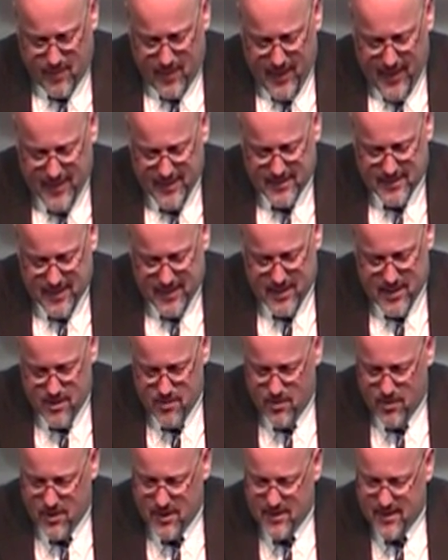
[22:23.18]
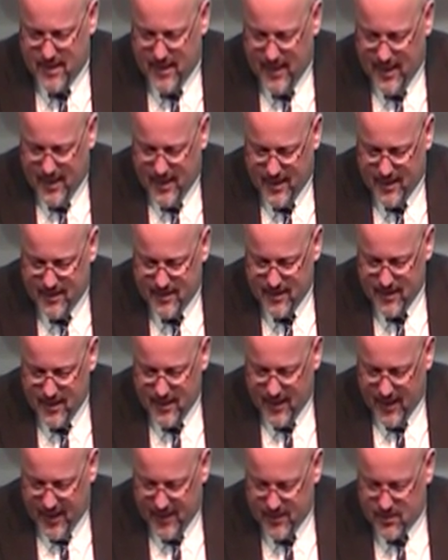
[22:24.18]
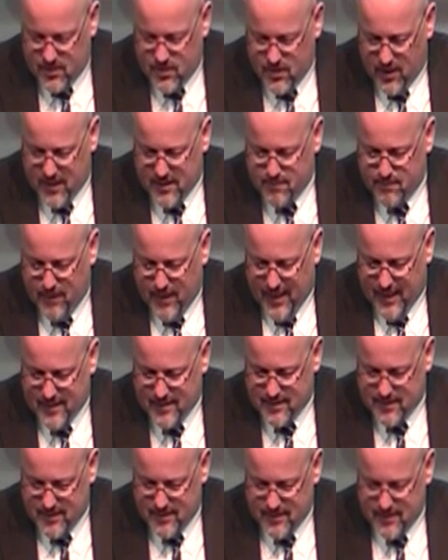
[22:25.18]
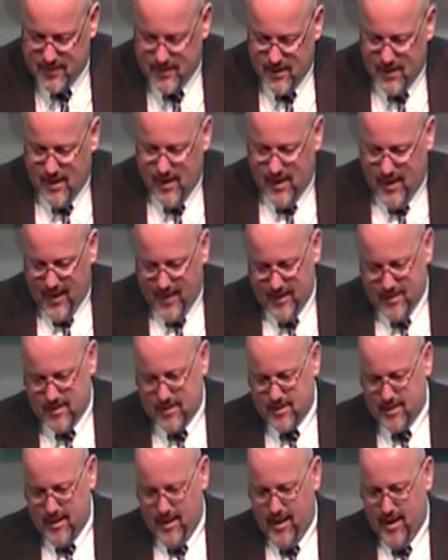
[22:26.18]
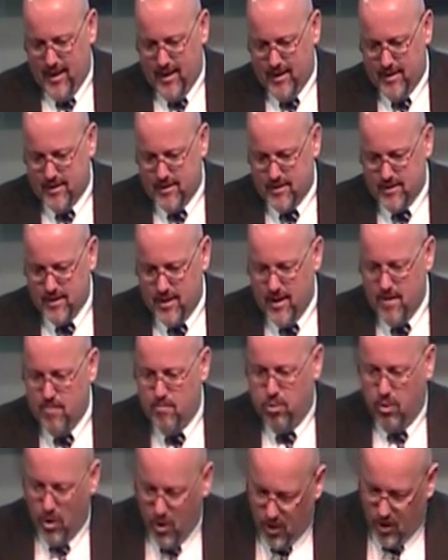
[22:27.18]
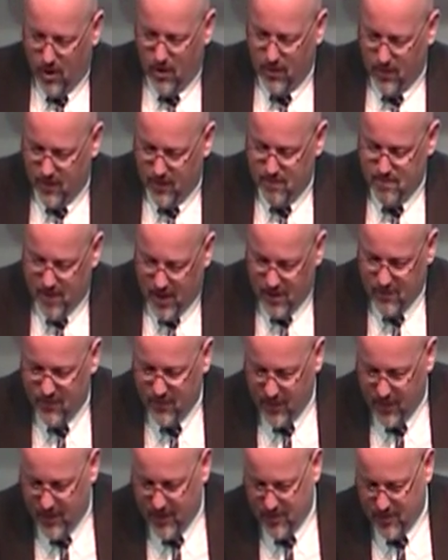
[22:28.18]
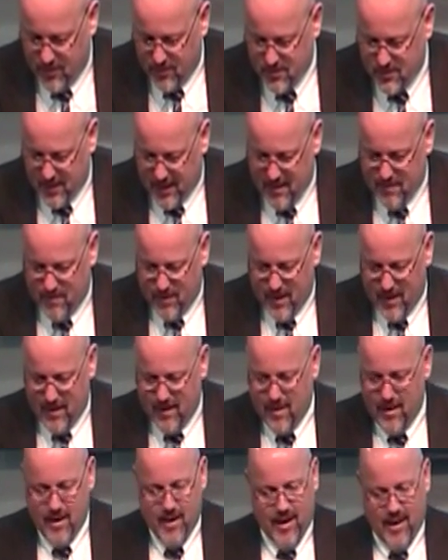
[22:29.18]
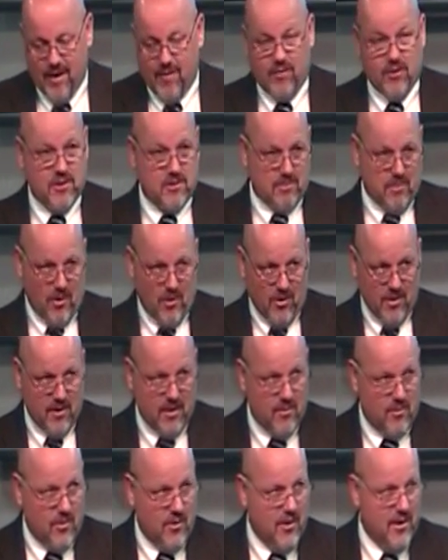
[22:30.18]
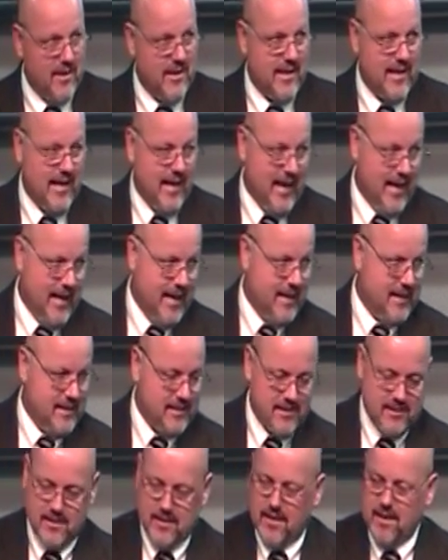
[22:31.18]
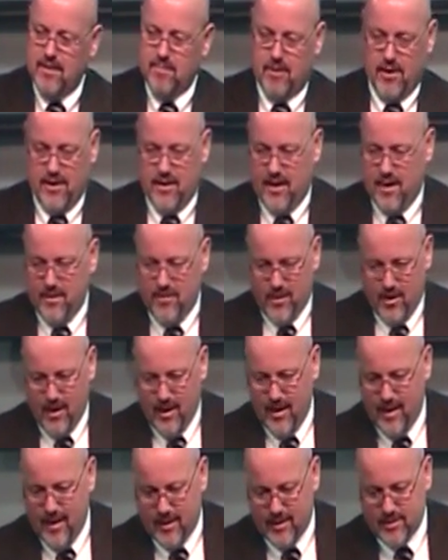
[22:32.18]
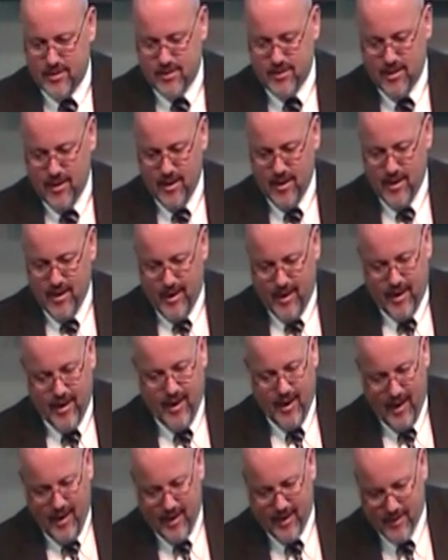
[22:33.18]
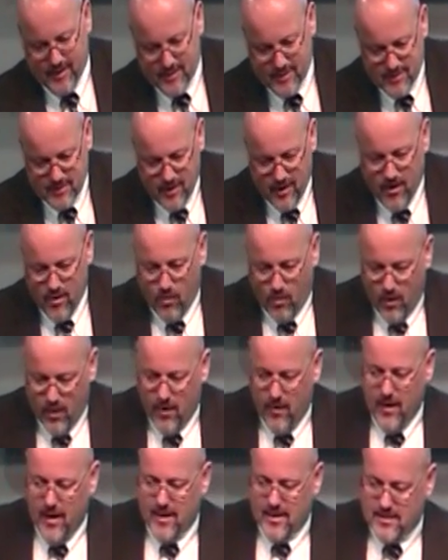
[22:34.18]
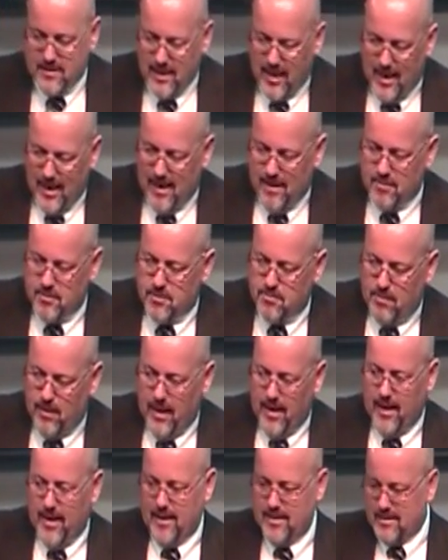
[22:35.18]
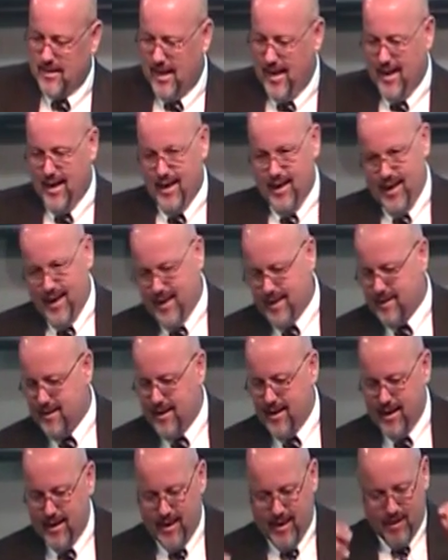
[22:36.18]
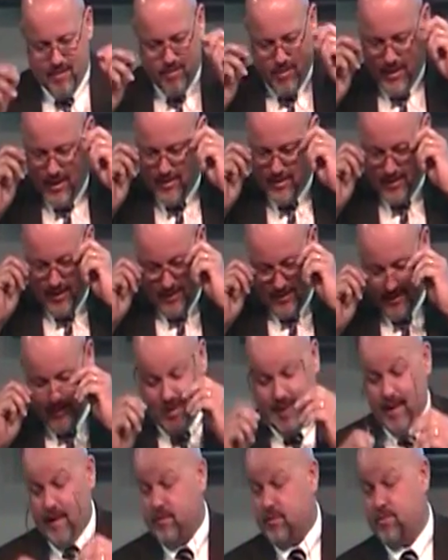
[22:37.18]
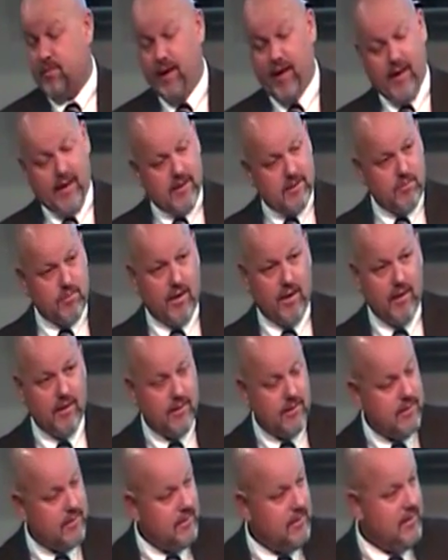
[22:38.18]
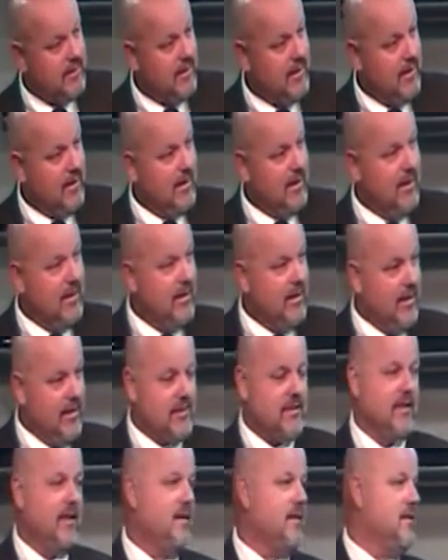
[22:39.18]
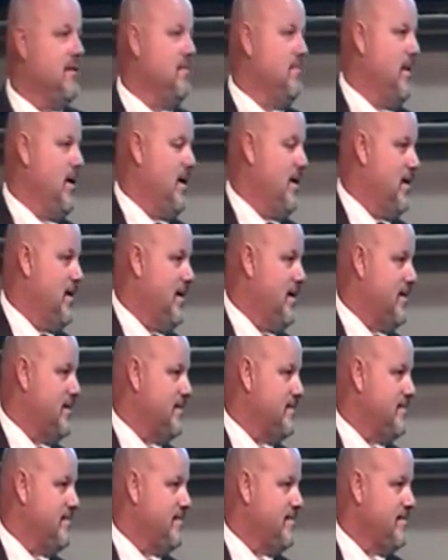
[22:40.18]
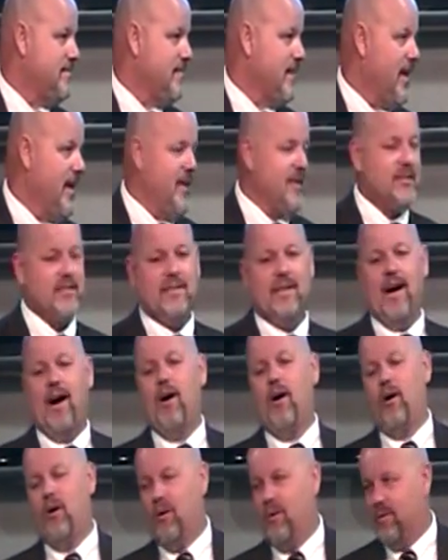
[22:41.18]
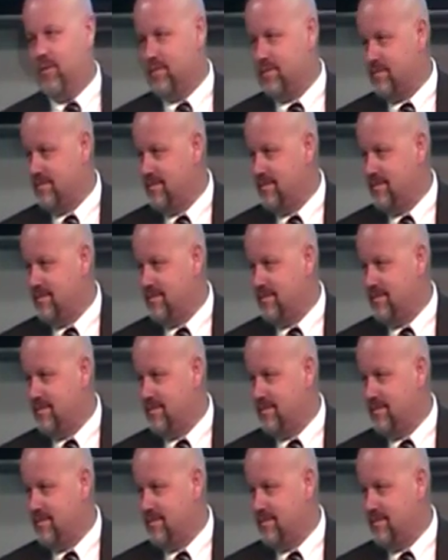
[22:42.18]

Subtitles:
He said, you were dead in trespasses and sins. Plural, both of those. Amen. It was more than one that had us, but nonetheless, it had us. We're in times past. I like that. That means that's times past, brother. It's under the blood. It's gone.